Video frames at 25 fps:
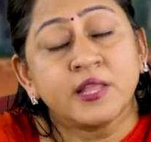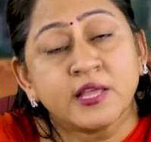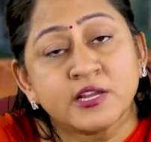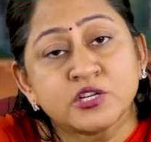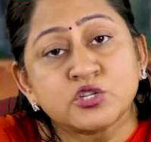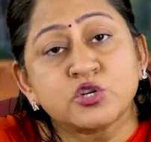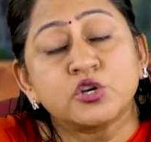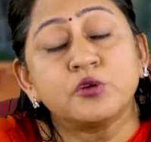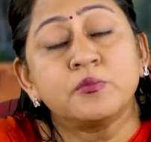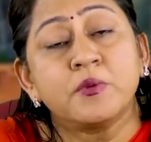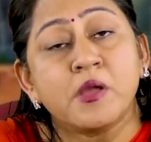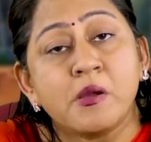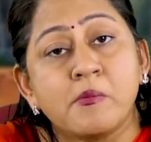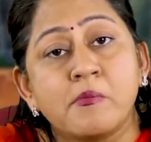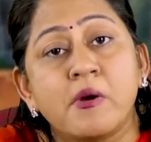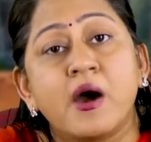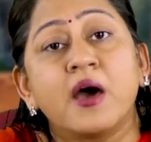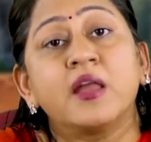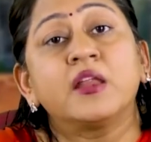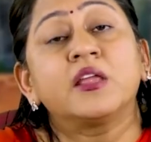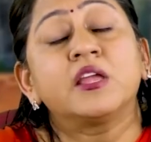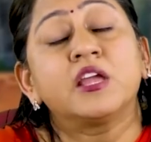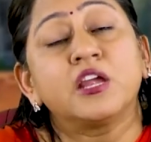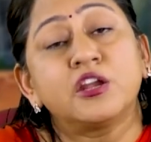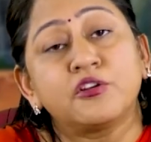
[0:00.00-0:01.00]
there should be a
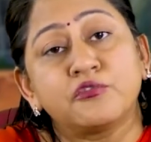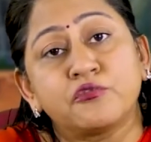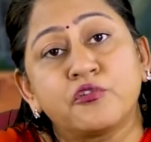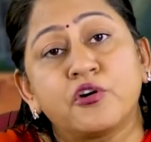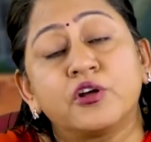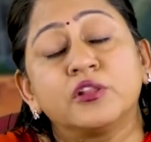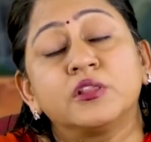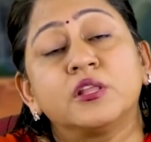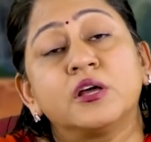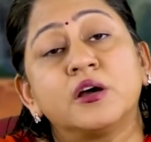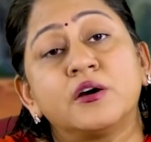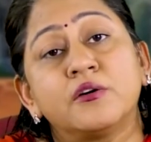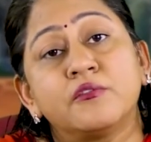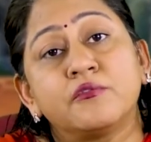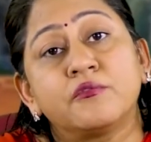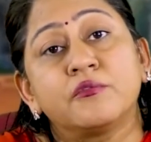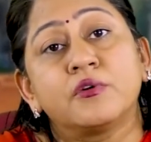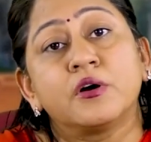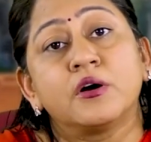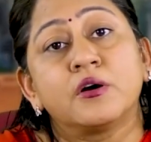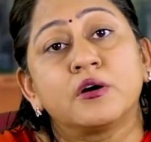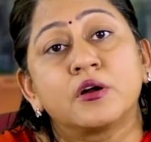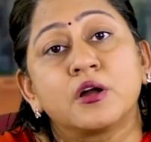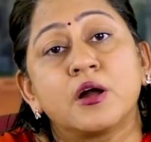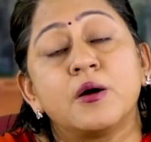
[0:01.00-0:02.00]
market for
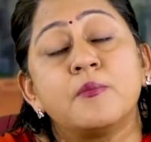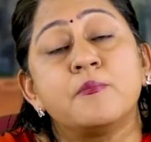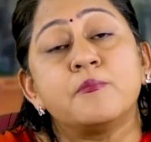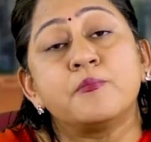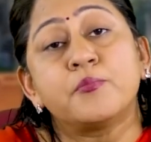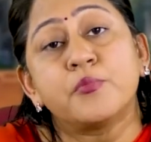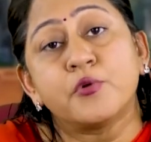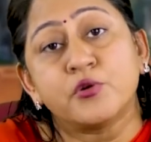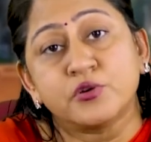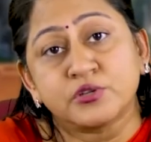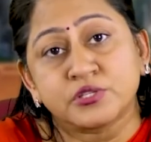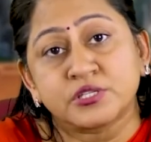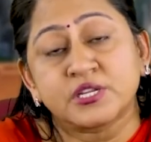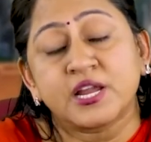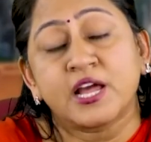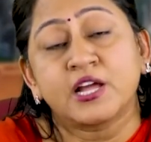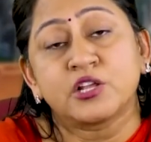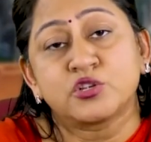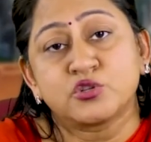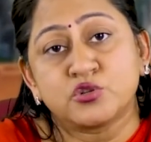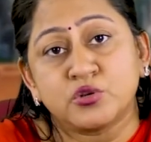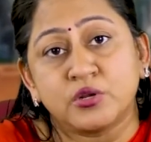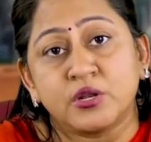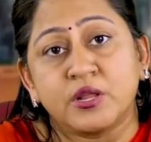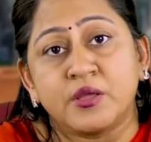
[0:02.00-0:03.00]
the compost
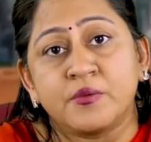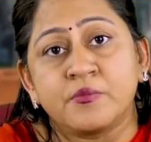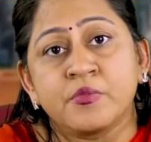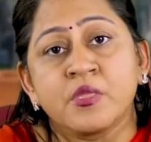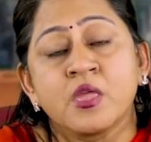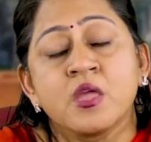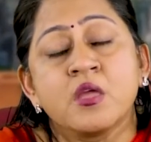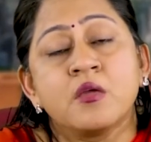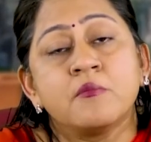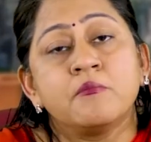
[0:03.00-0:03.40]
actually,